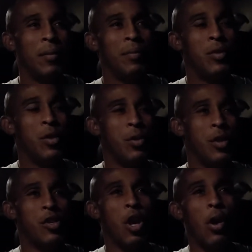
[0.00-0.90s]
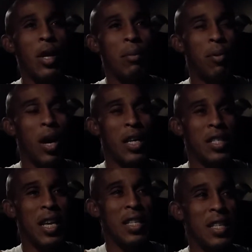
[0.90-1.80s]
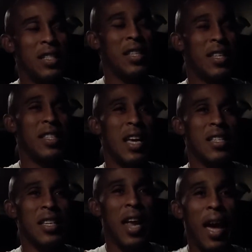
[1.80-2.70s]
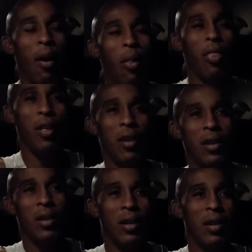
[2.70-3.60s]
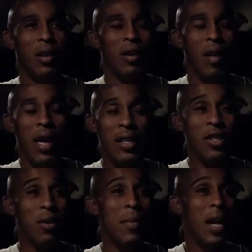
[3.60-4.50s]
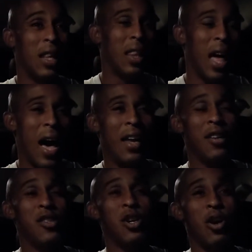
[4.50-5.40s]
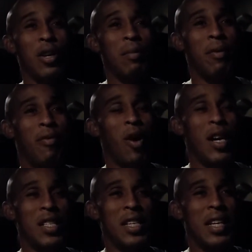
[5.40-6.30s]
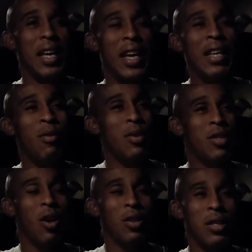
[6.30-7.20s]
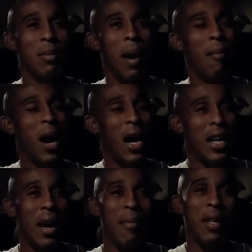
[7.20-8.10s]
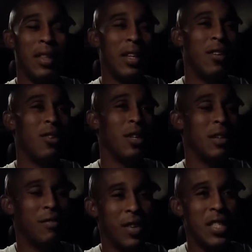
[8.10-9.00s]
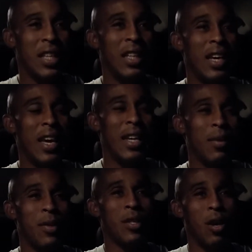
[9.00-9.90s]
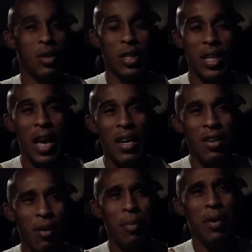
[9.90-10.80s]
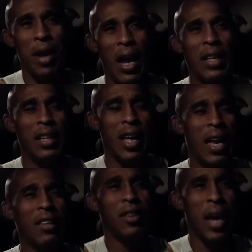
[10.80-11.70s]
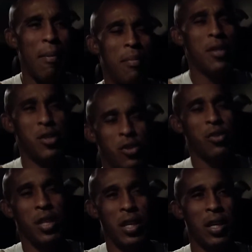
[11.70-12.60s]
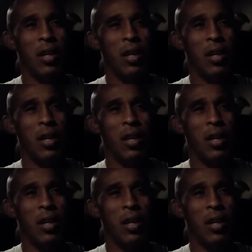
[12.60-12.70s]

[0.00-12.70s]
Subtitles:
to the churning process and success in health. It took me a lot of churning before I seen any results in my body. I mean, literally, physically, any results. Because periodically I look at pictures and